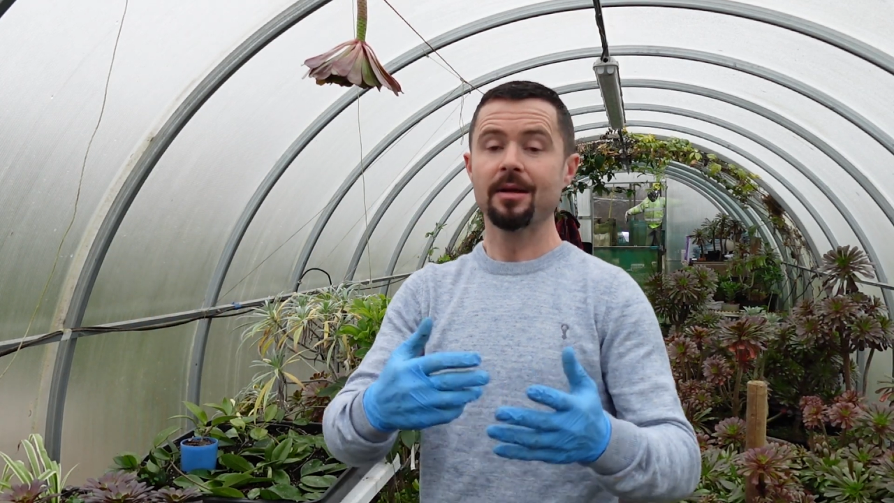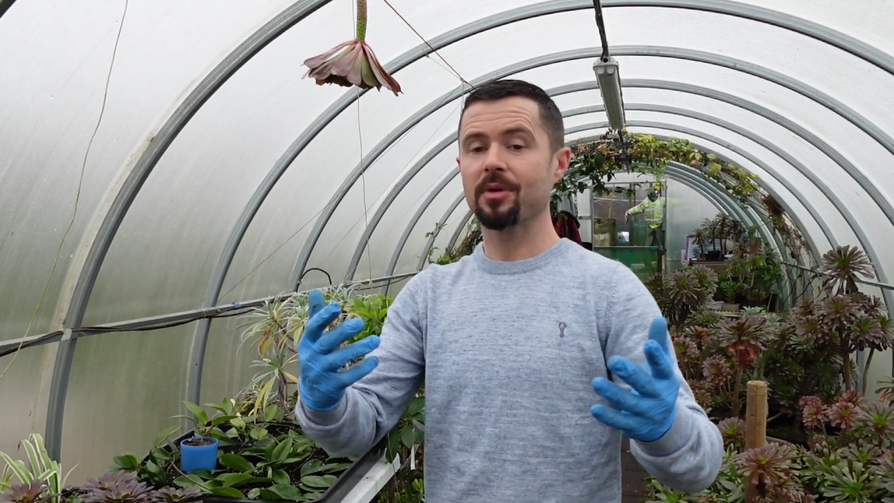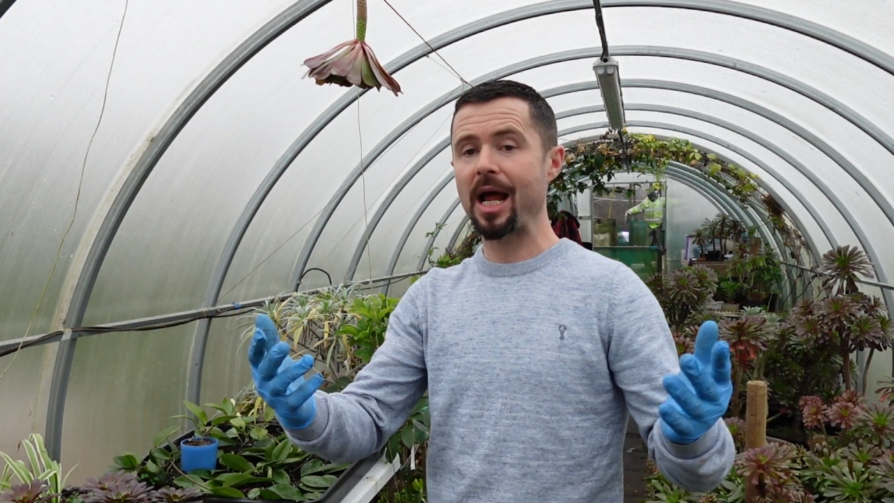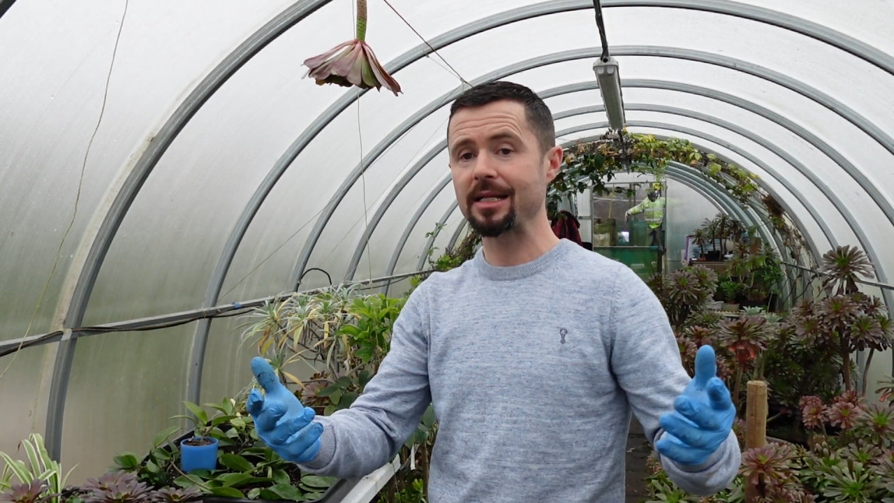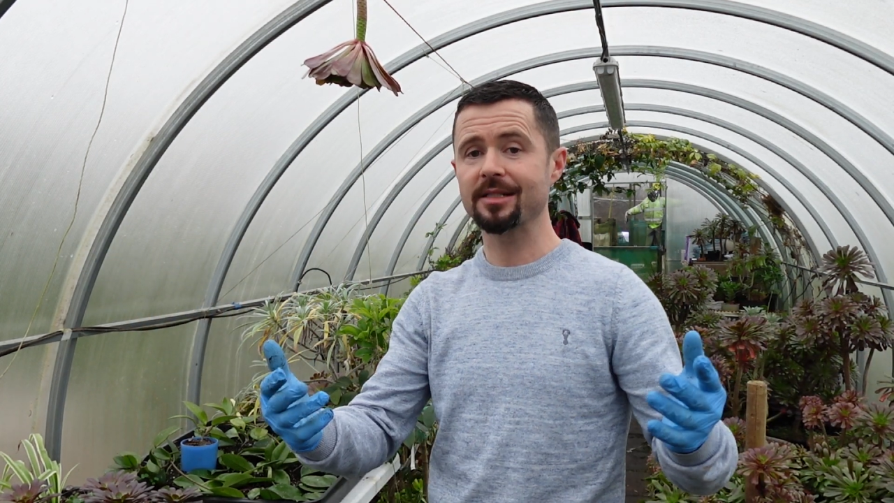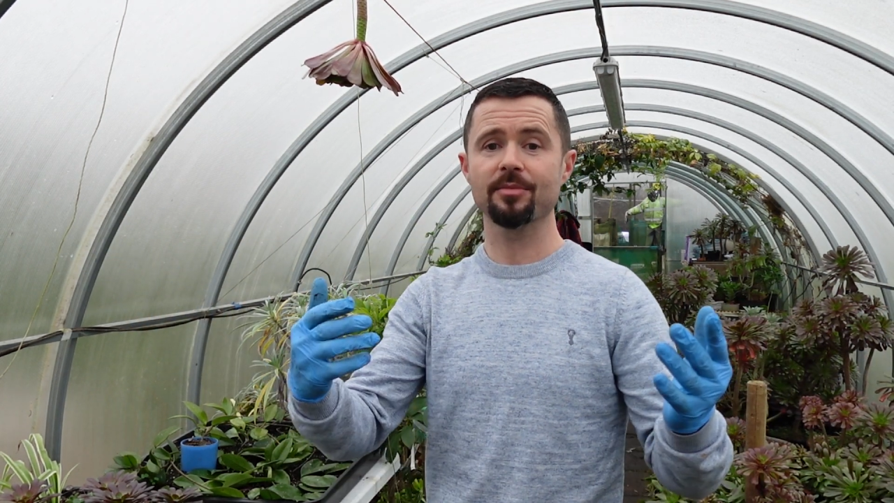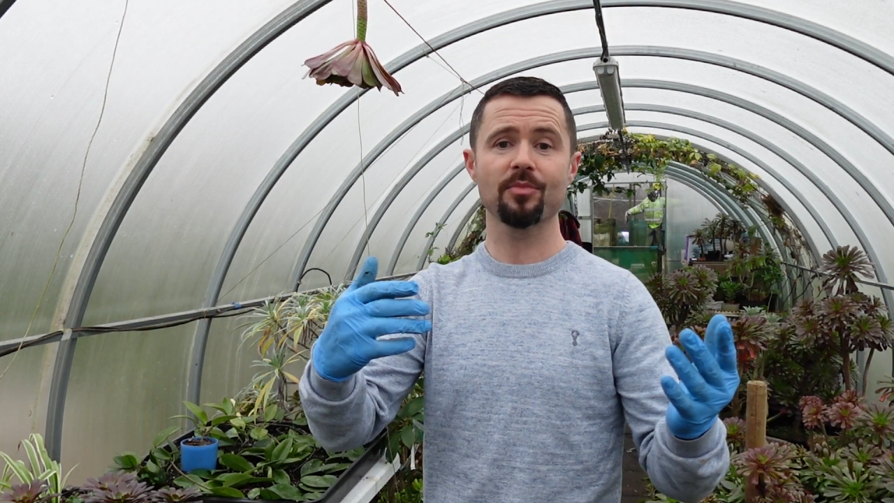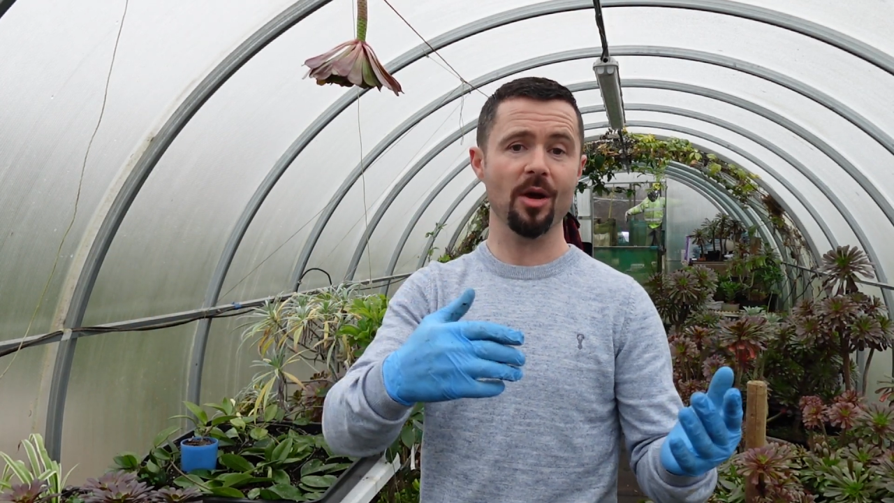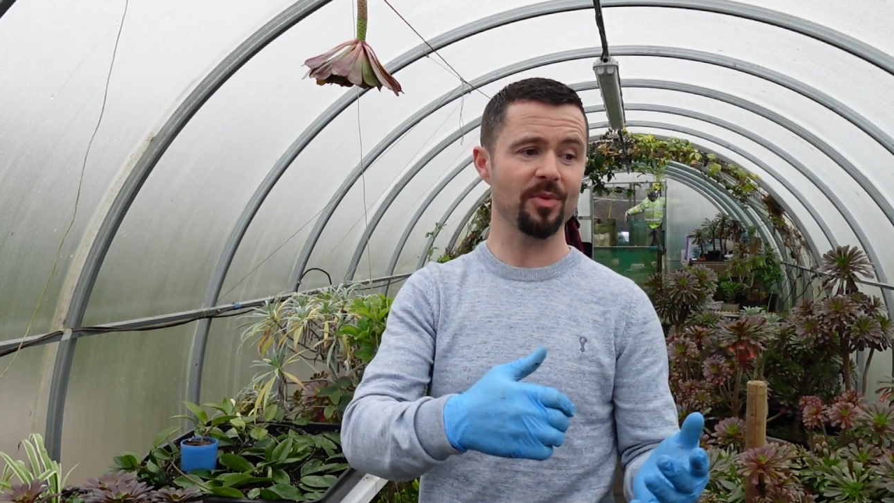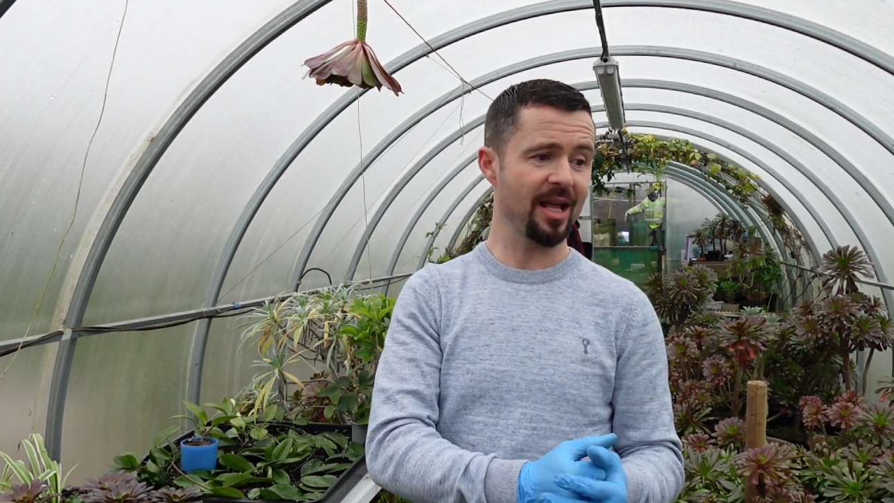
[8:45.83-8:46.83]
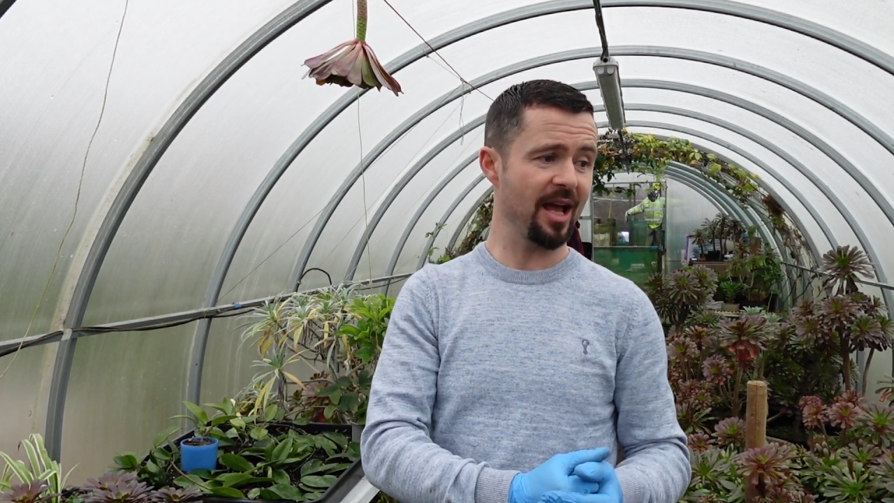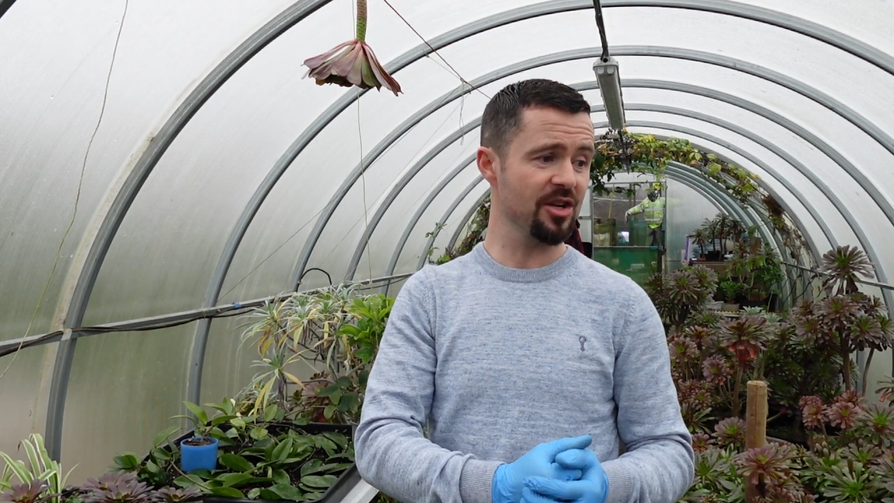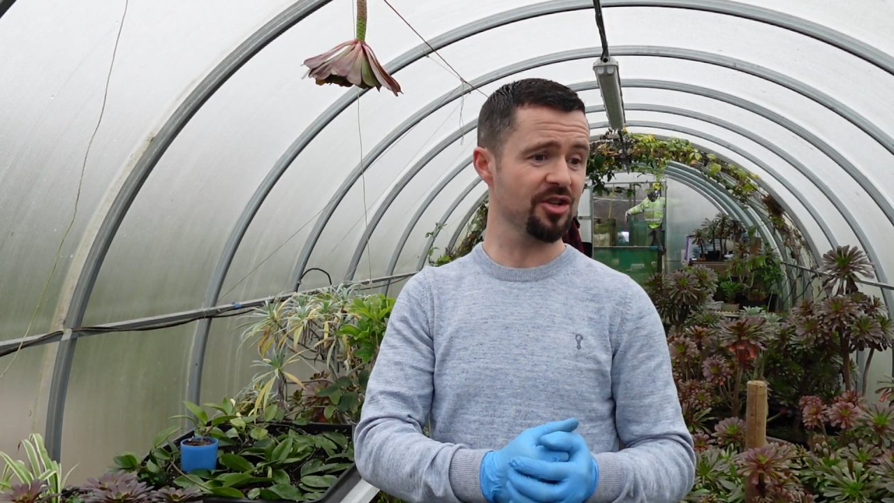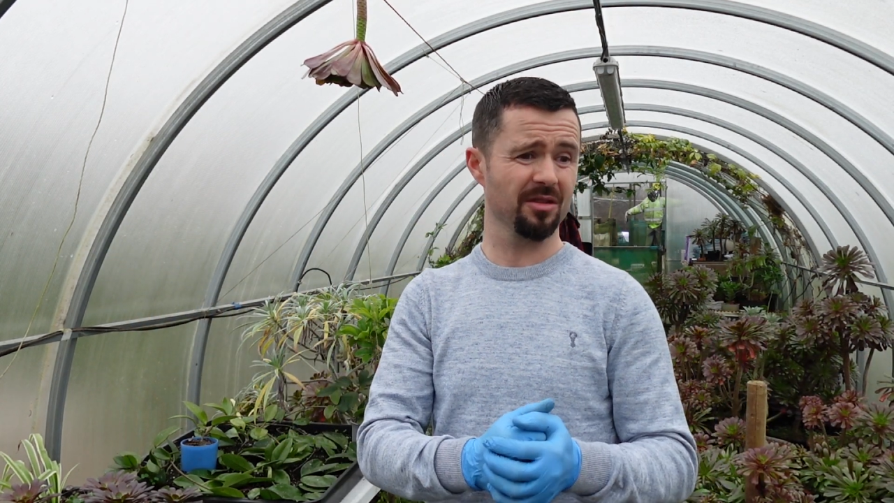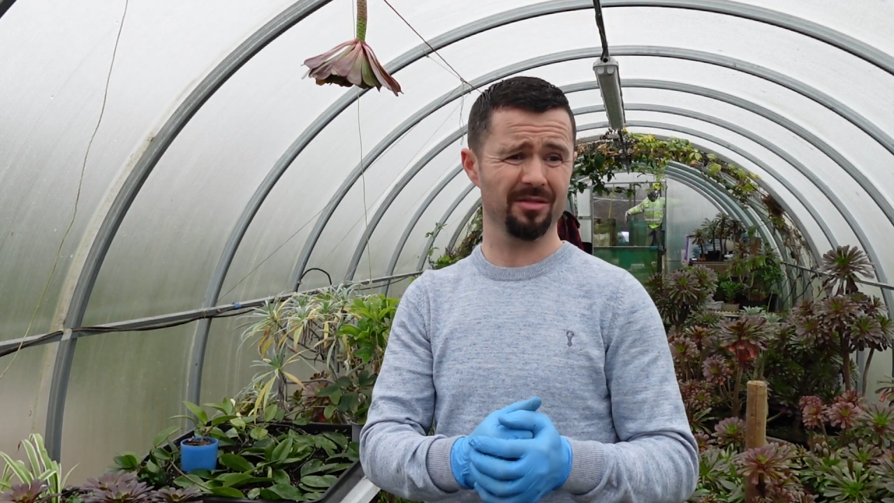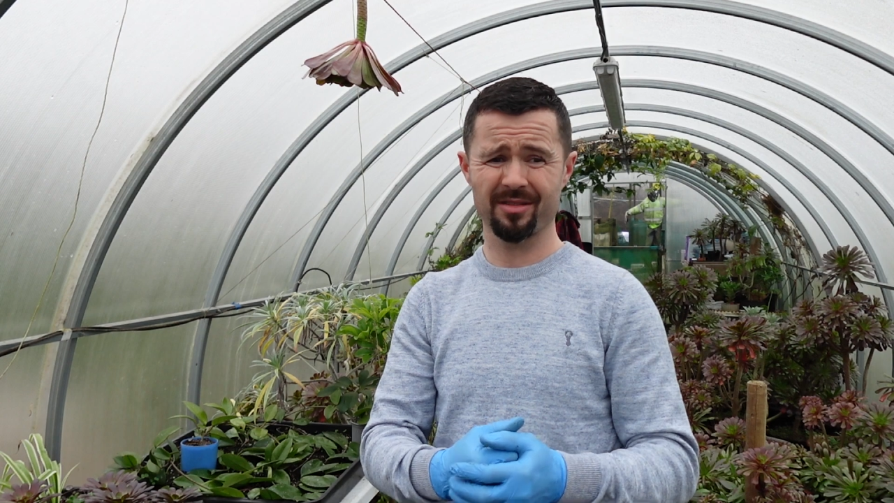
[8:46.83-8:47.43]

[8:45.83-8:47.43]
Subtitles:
plants, propagation,